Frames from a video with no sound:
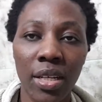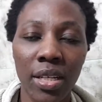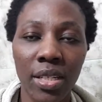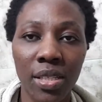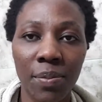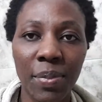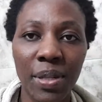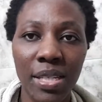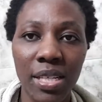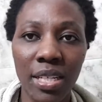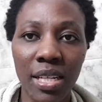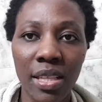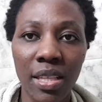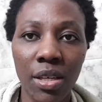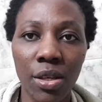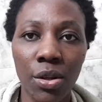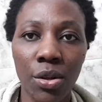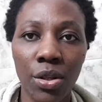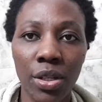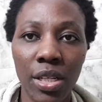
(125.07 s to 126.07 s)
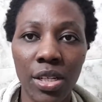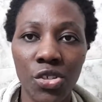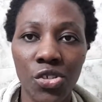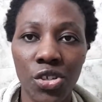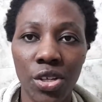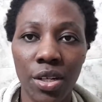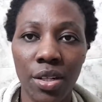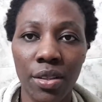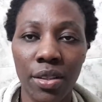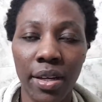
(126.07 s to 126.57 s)
It's basically the only
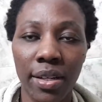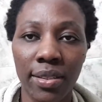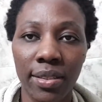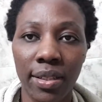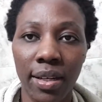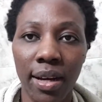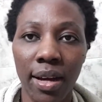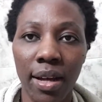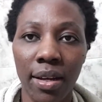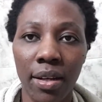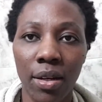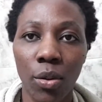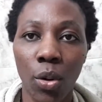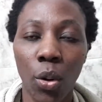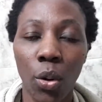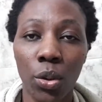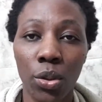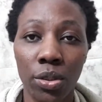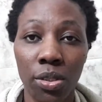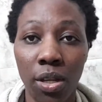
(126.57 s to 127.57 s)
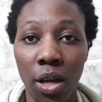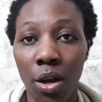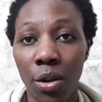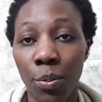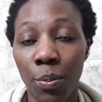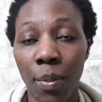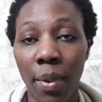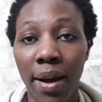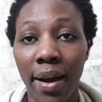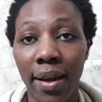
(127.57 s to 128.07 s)
gel that can hold
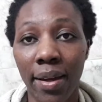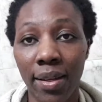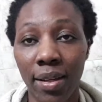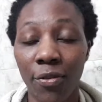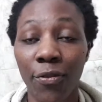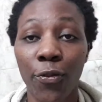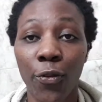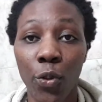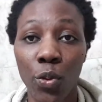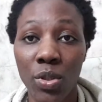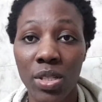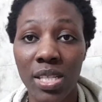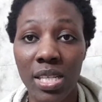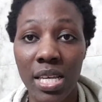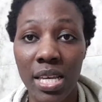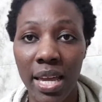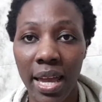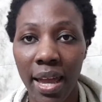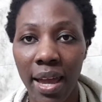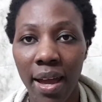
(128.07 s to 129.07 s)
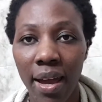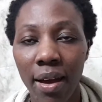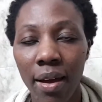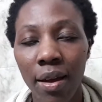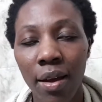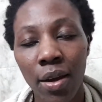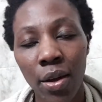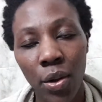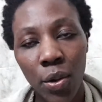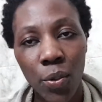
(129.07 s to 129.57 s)
down my 4C hair